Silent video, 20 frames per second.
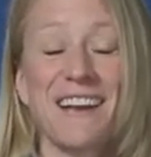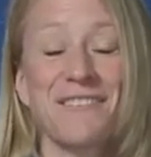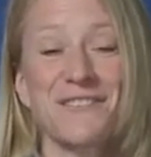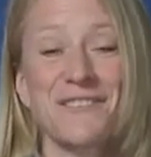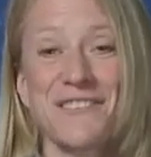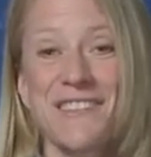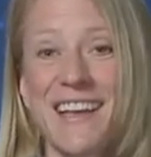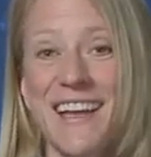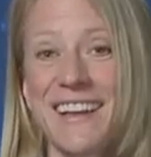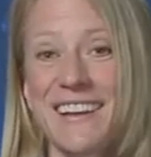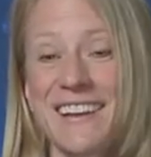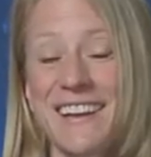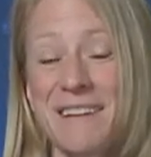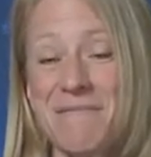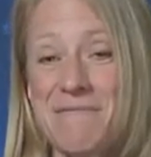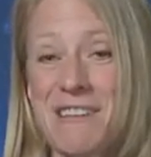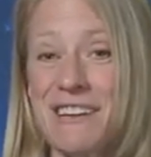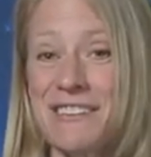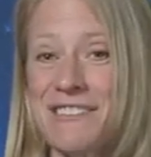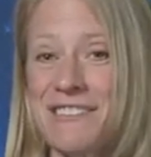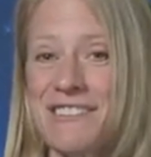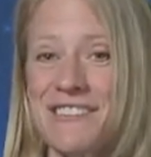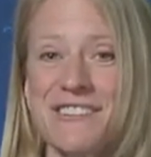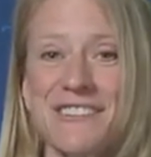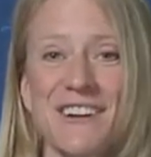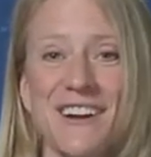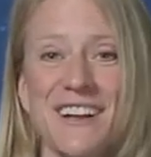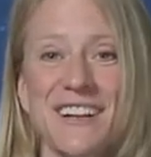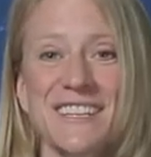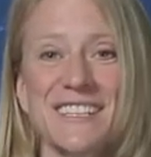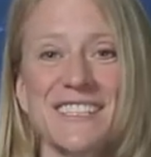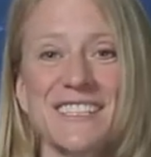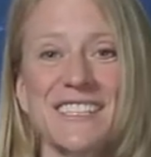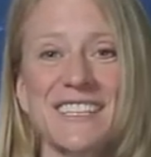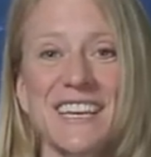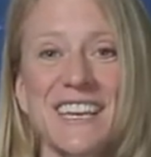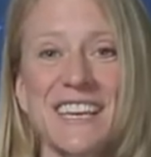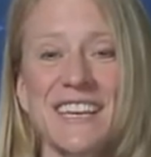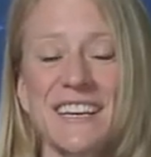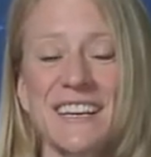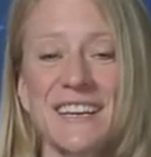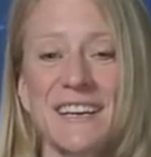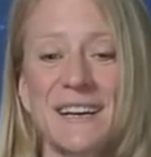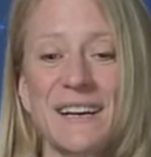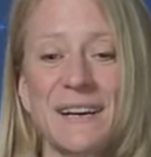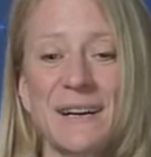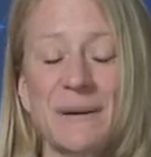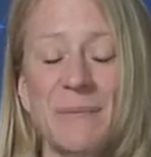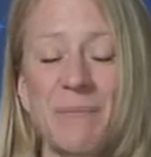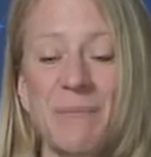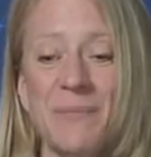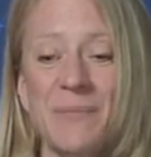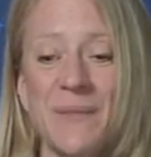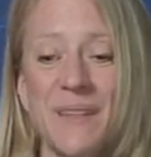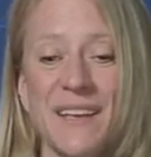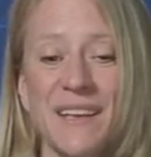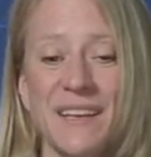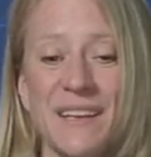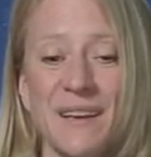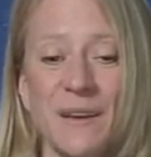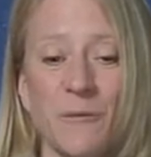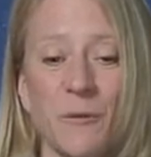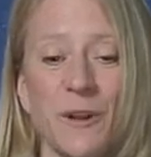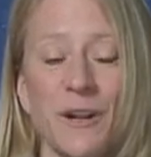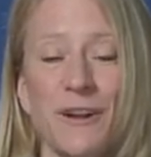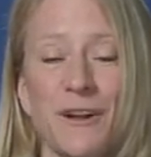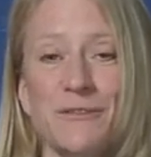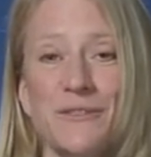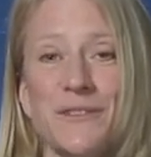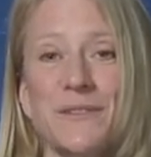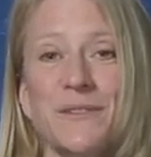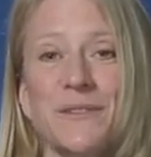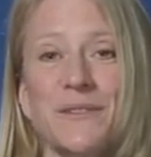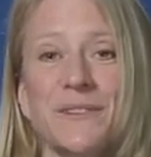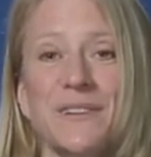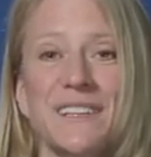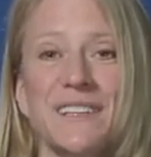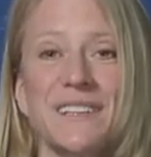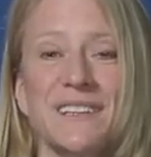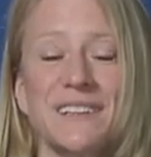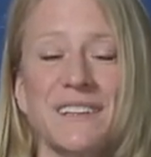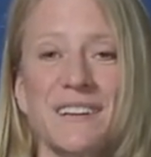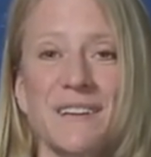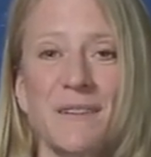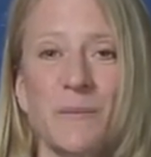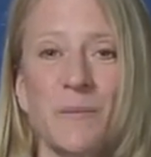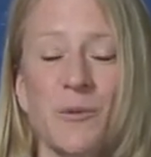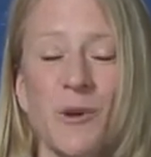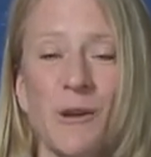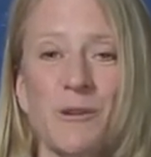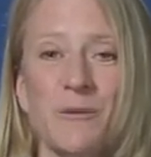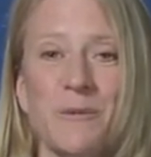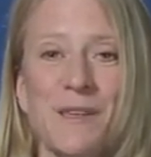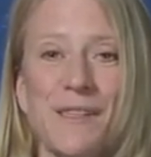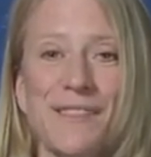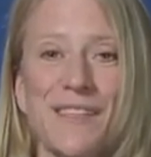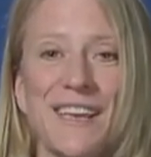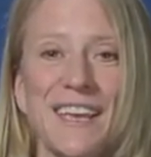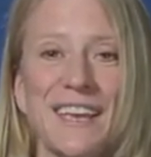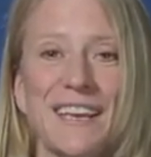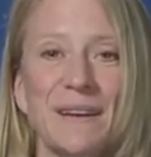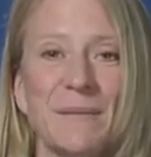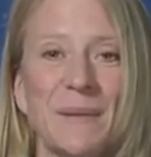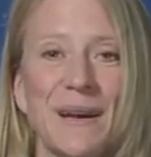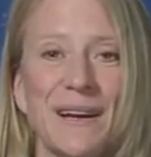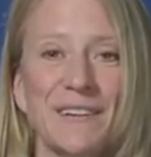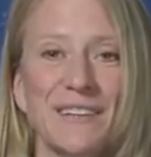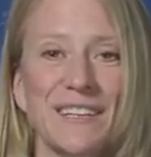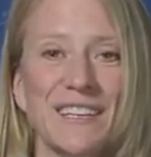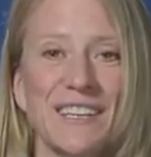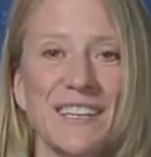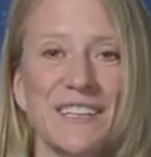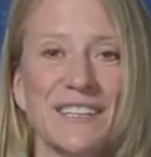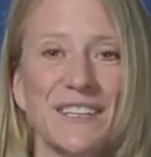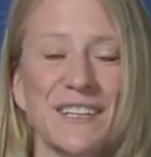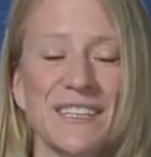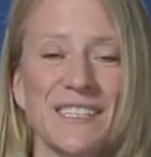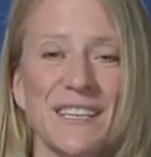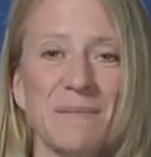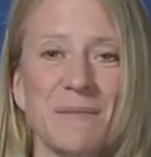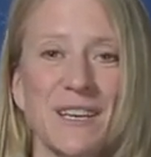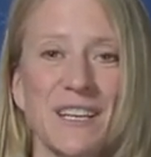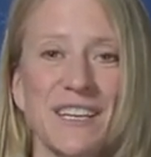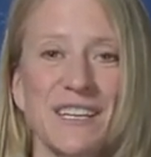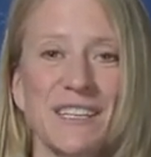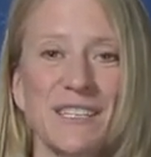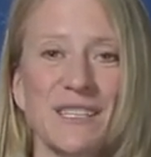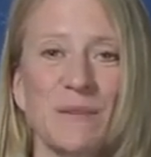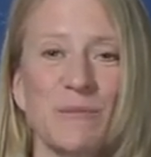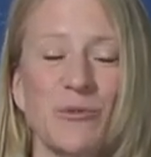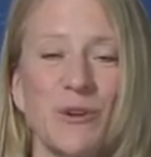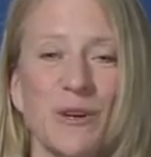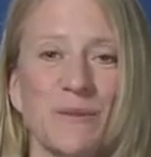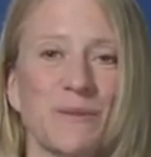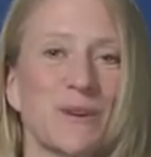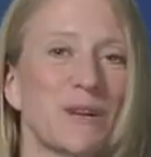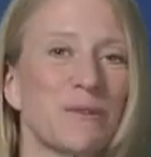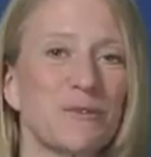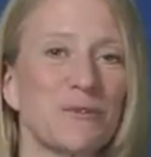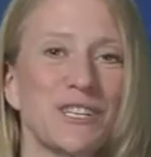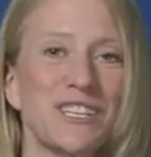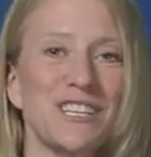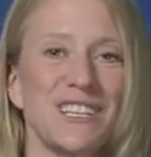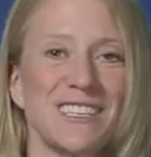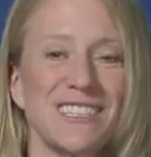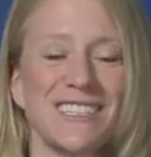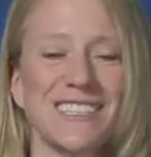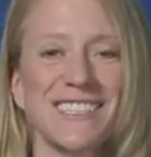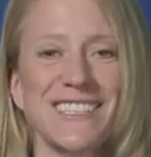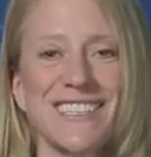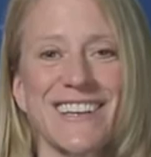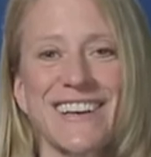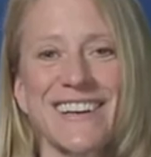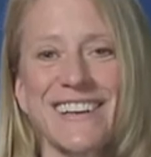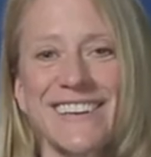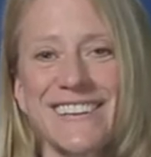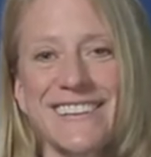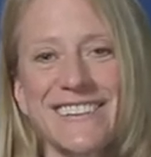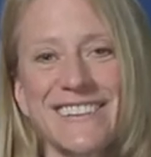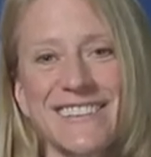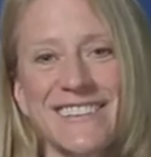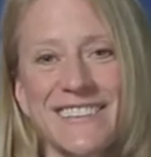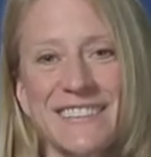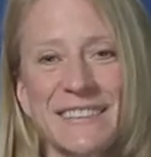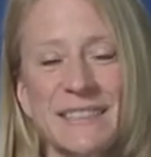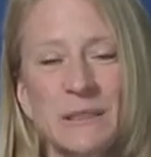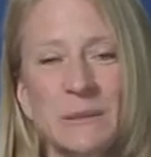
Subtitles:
And after that, I'm not sure, honestly, what I'll do. I'll probably be thinking about it here as I'm getting to the point where I really need to decide.